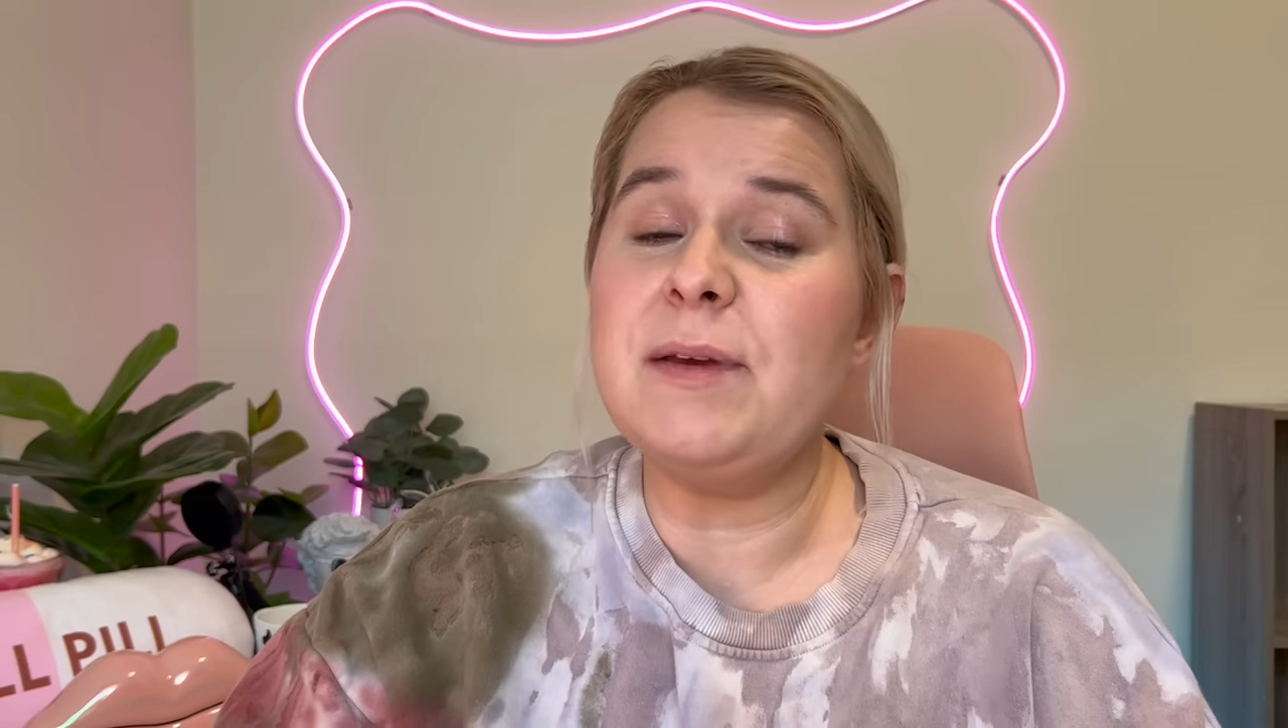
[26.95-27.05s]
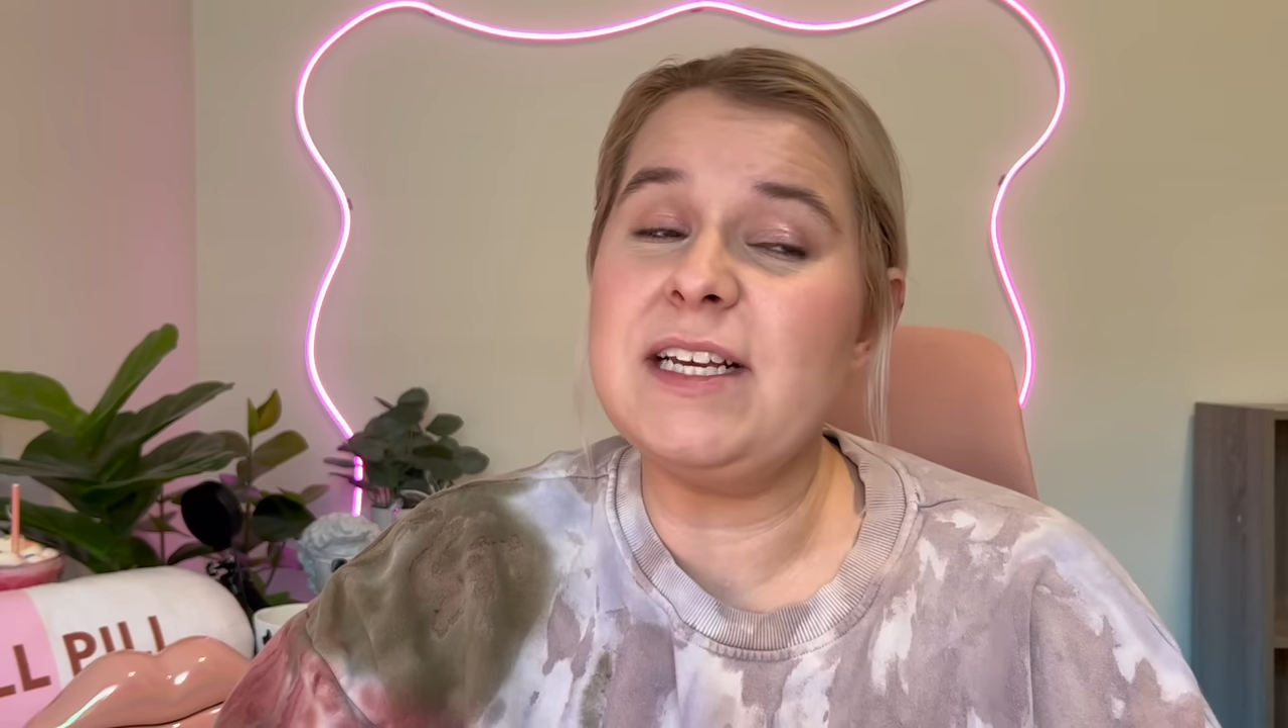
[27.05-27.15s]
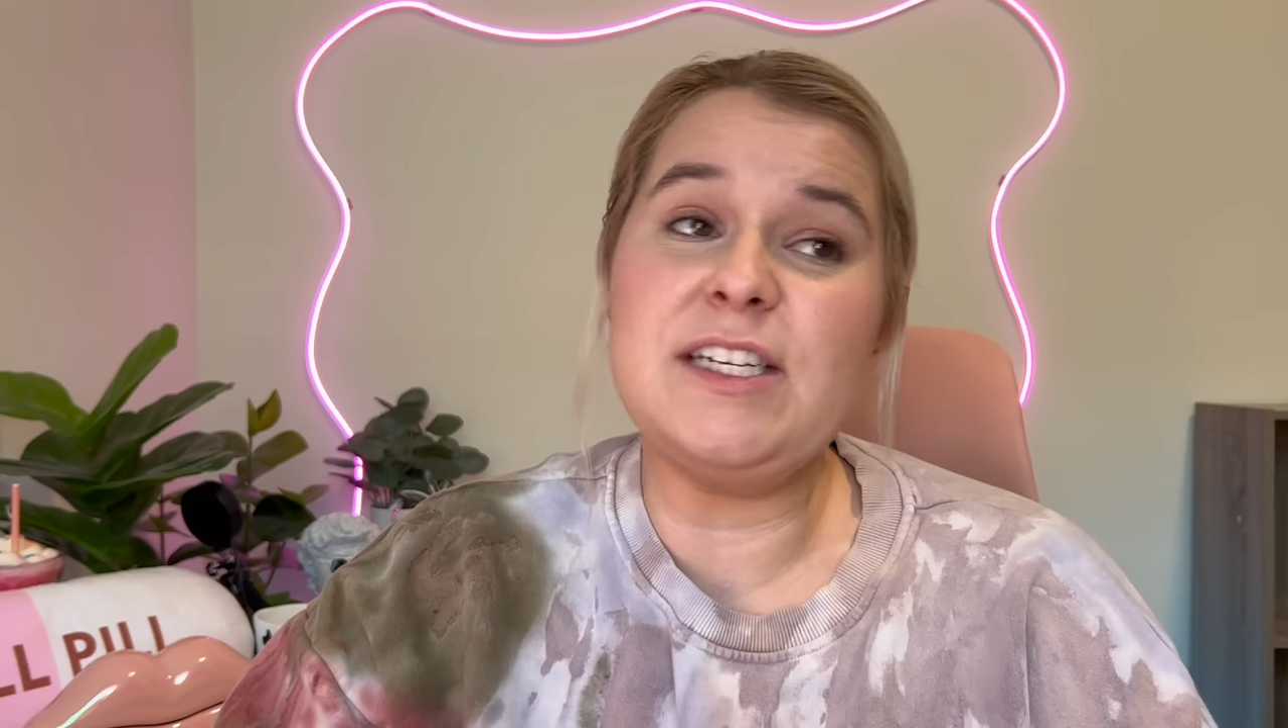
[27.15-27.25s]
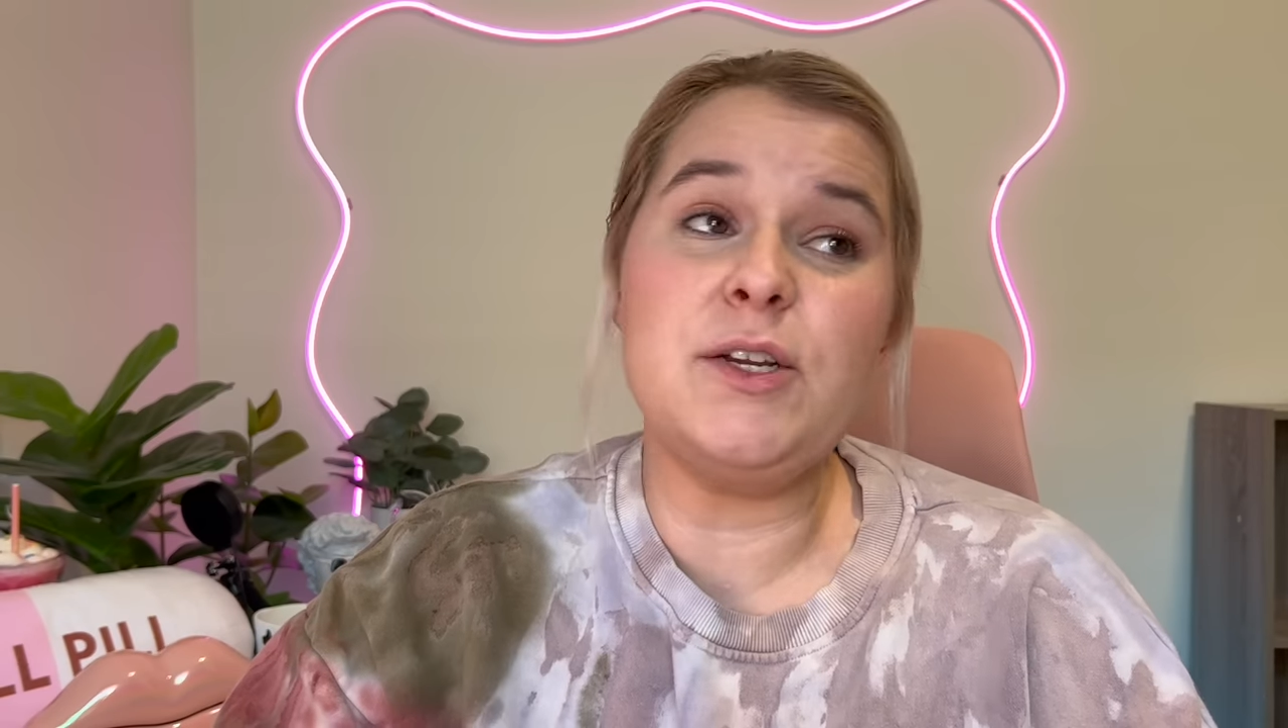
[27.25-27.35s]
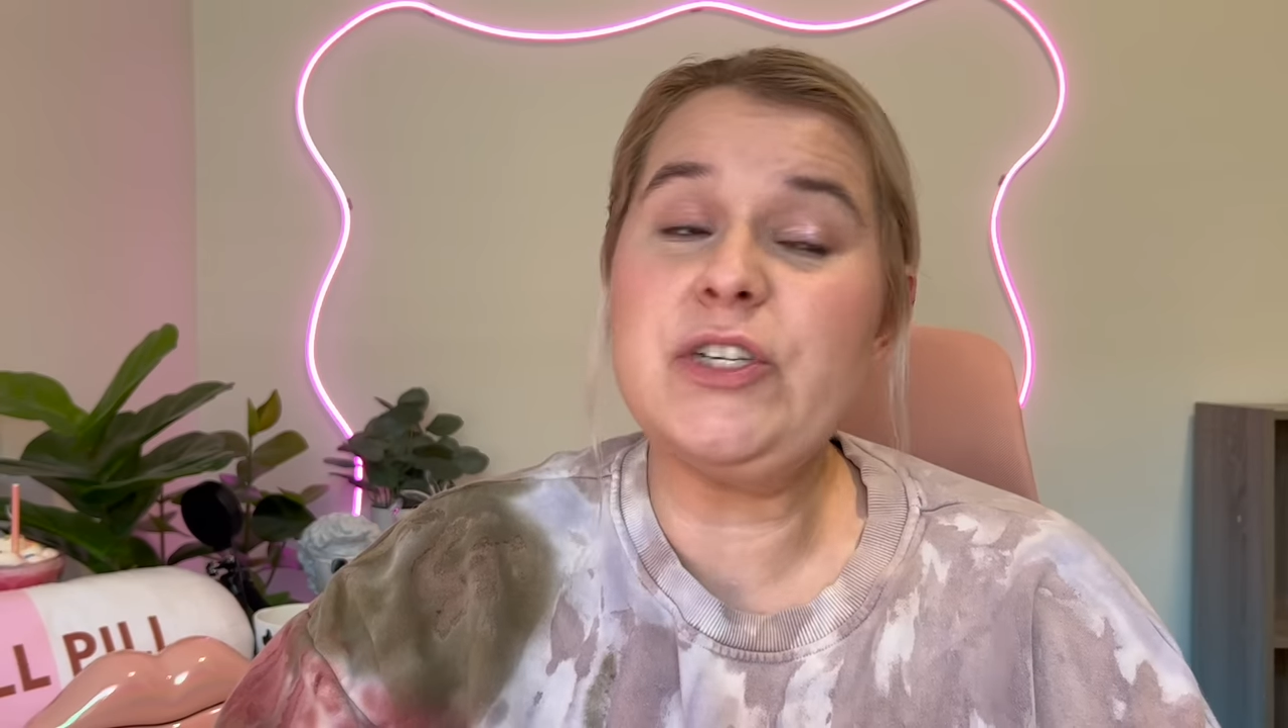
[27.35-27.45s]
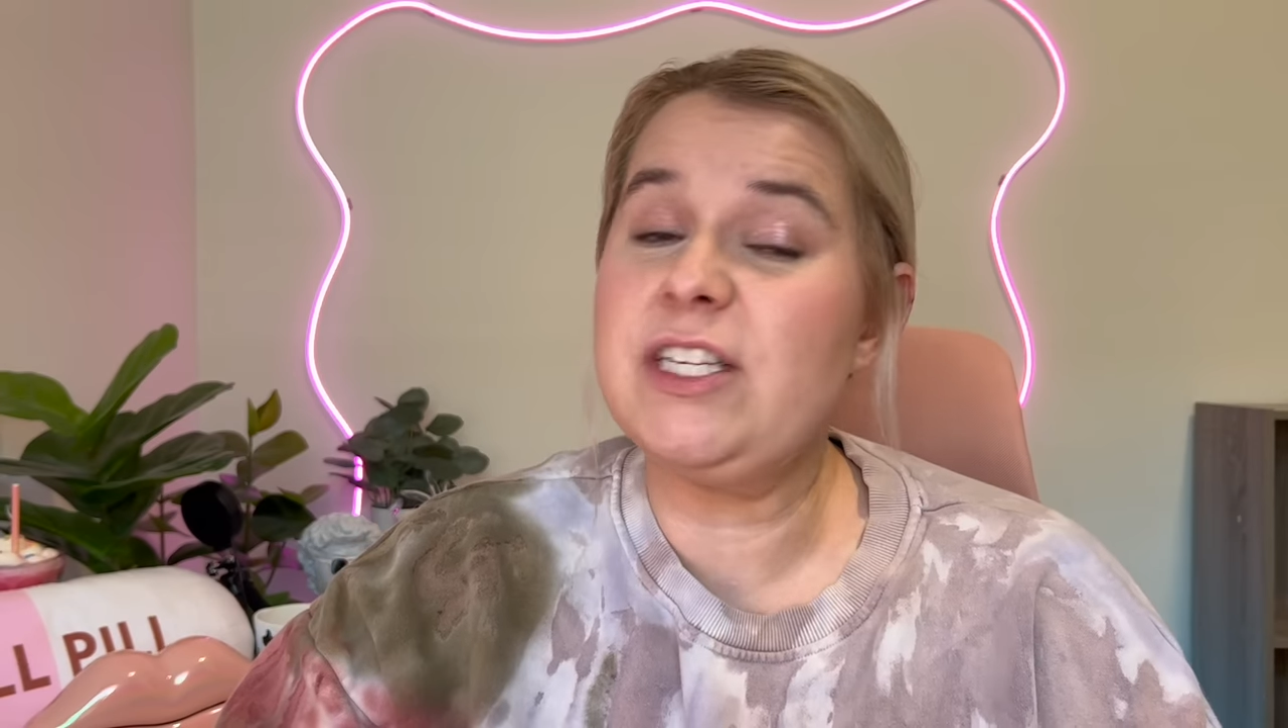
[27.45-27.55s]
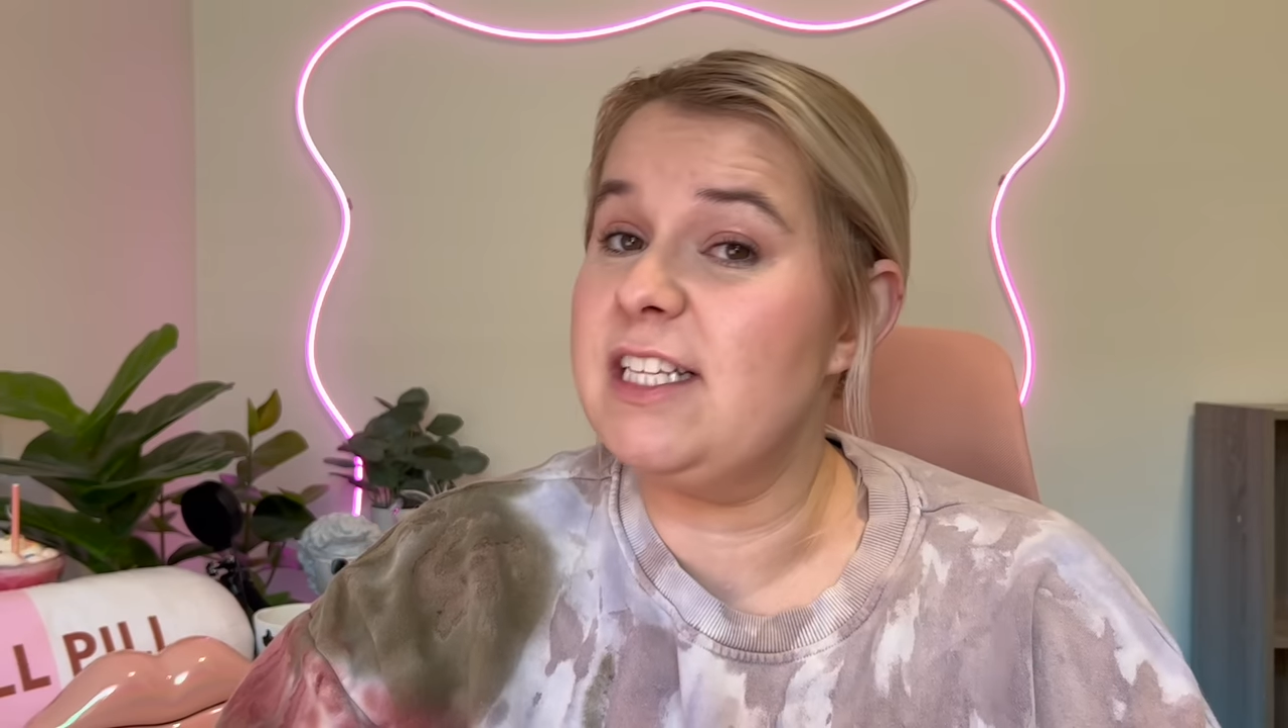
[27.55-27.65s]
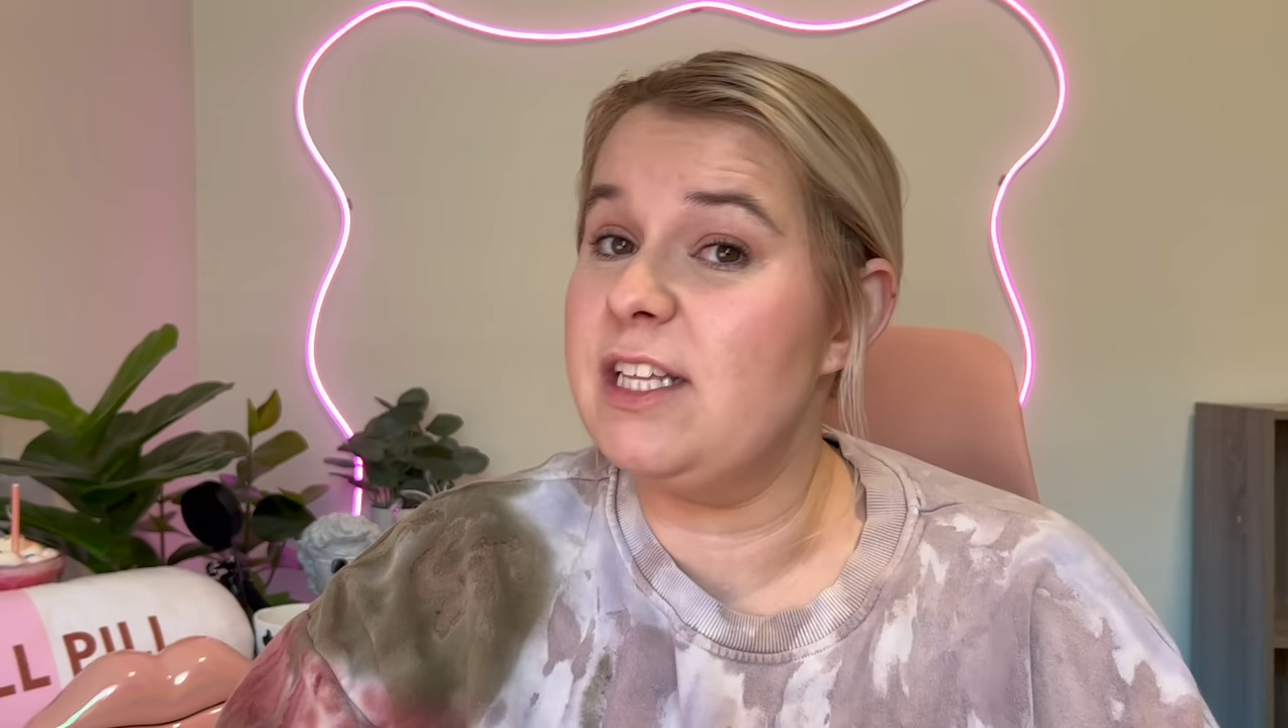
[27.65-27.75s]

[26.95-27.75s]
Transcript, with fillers: because I know Jessie